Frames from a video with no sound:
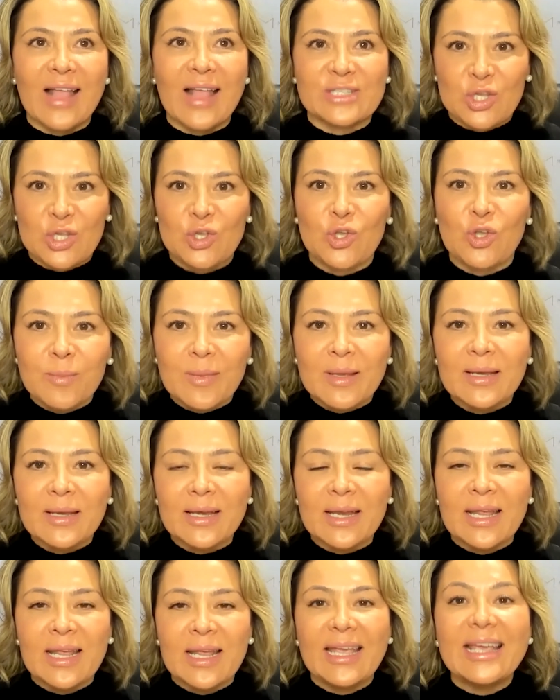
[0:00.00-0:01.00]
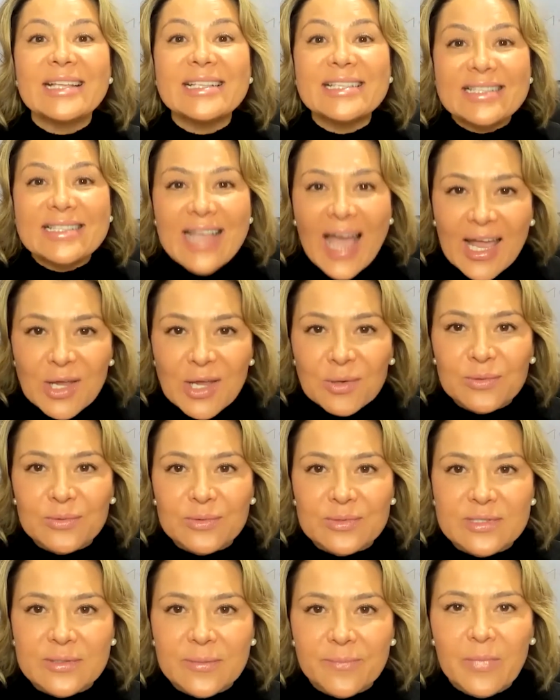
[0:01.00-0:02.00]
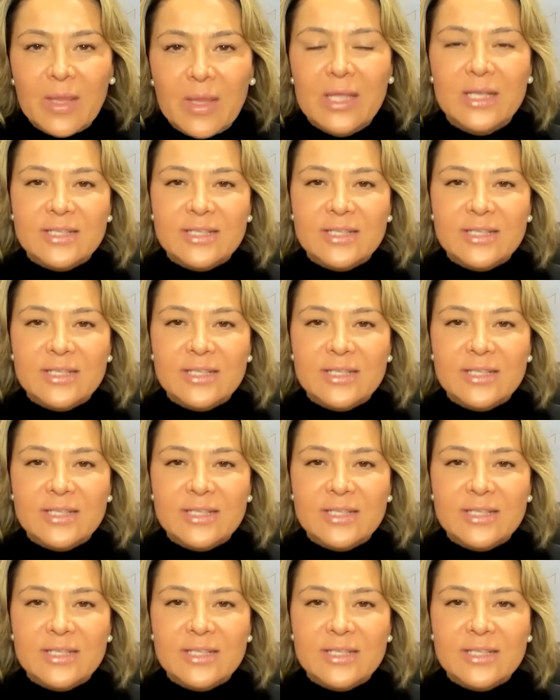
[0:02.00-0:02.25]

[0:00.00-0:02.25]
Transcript: human is sales.